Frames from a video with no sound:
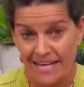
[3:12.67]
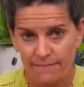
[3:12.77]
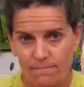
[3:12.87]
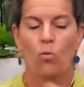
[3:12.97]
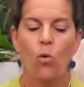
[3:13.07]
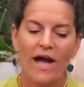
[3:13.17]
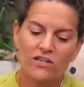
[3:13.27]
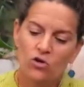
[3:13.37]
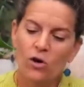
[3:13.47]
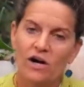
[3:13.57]
thing,
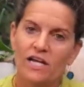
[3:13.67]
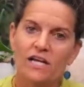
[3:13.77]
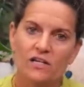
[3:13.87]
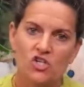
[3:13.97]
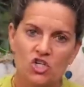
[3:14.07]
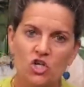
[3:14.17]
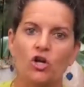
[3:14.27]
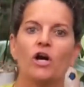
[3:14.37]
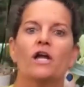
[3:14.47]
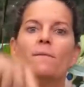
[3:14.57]
when you are eating sugar,